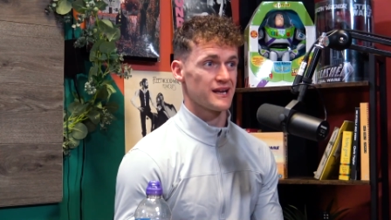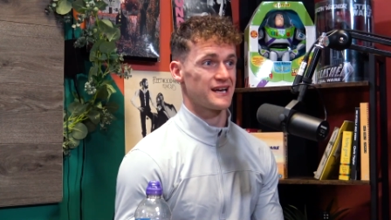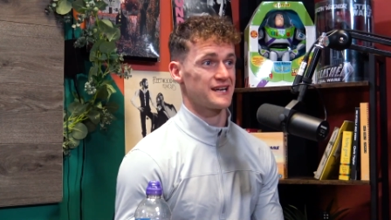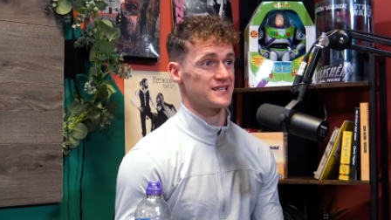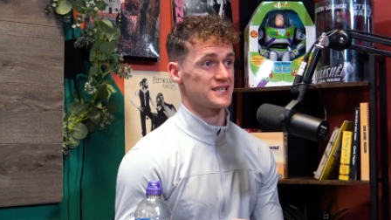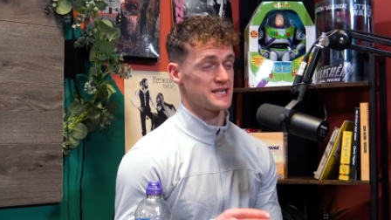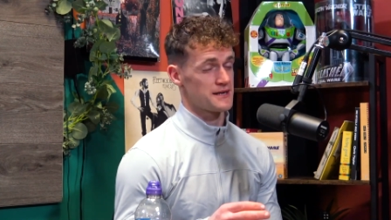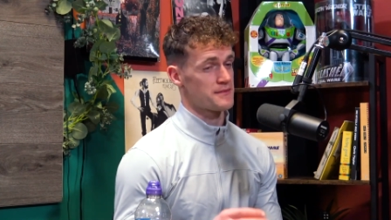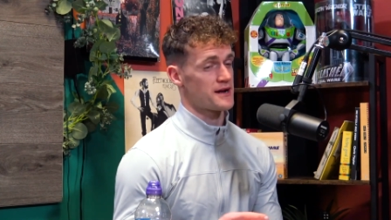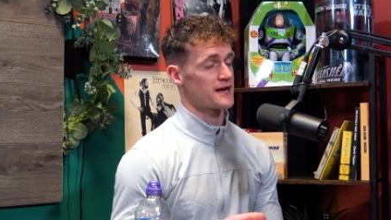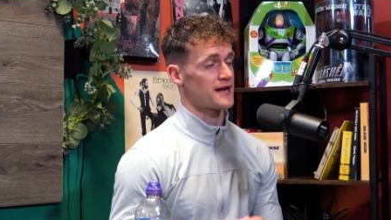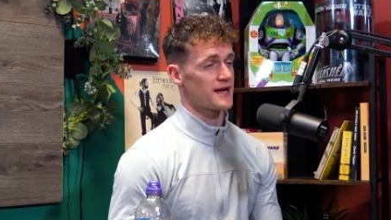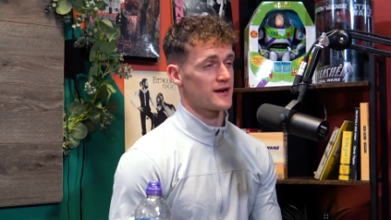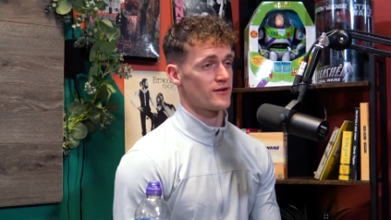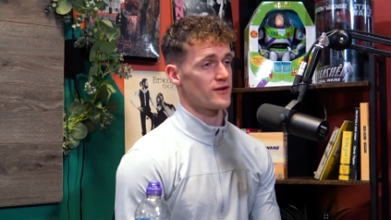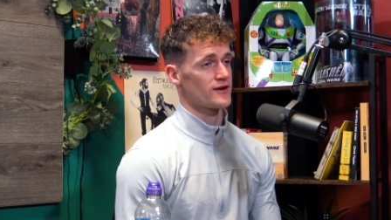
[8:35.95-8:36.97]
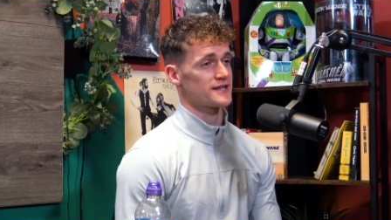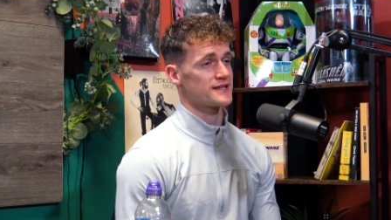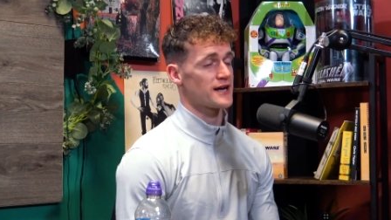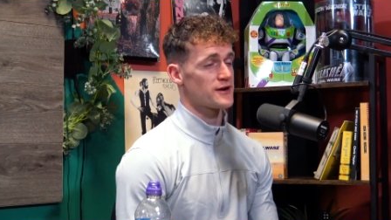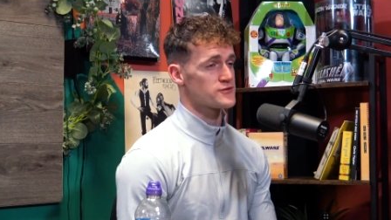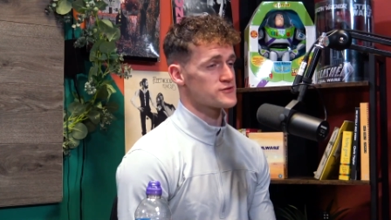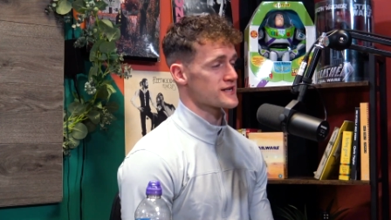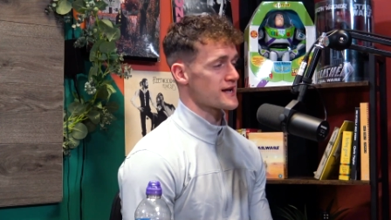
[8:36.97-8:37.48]
And your man had her on a
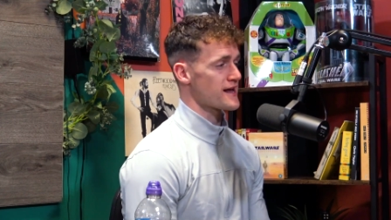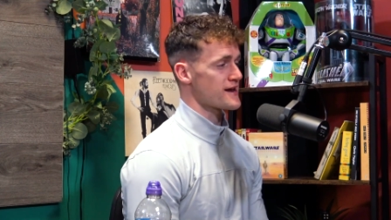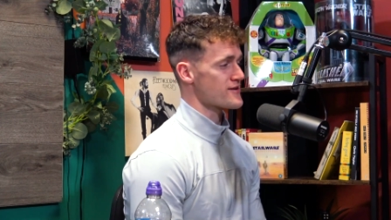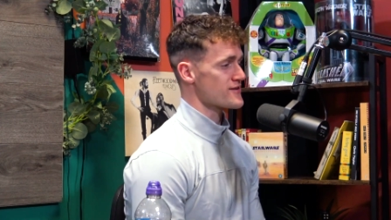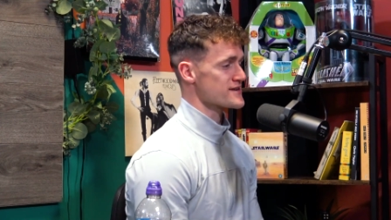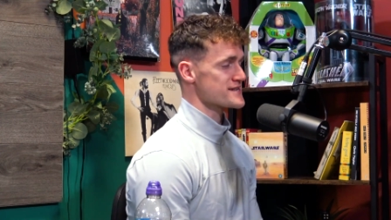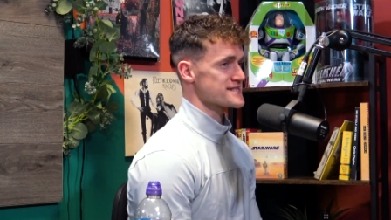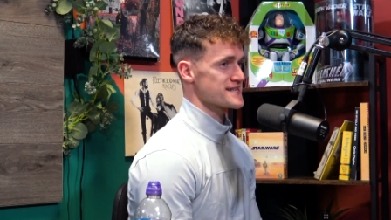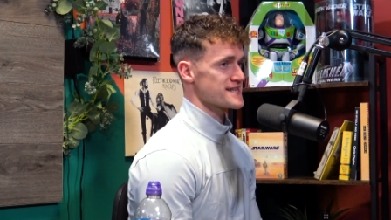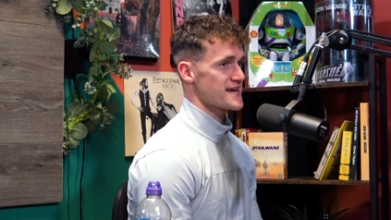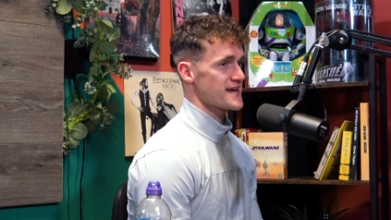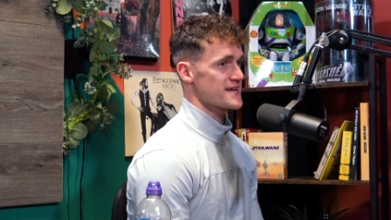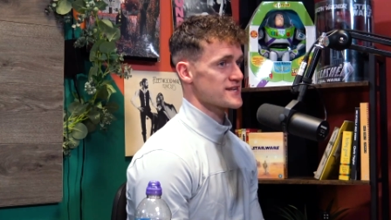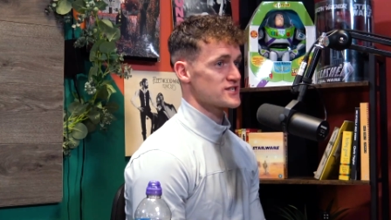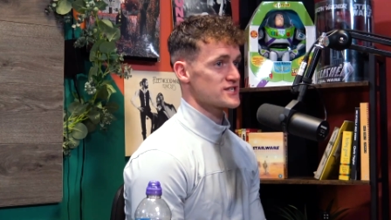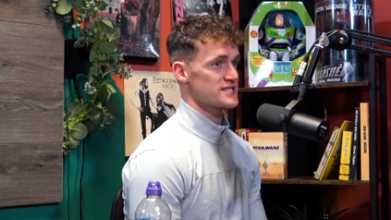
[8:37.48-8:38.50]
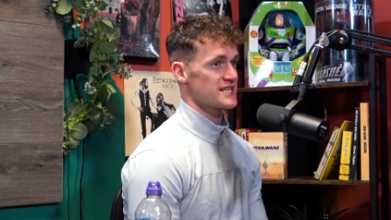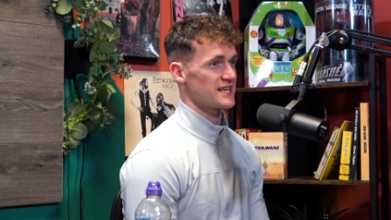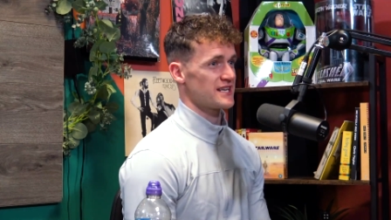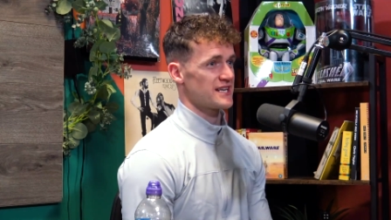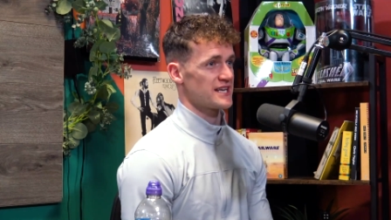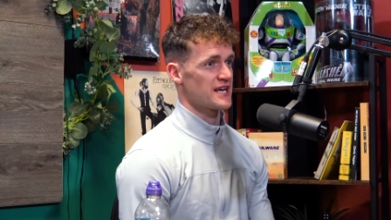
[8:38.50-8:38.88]
thousand calories a day. She said like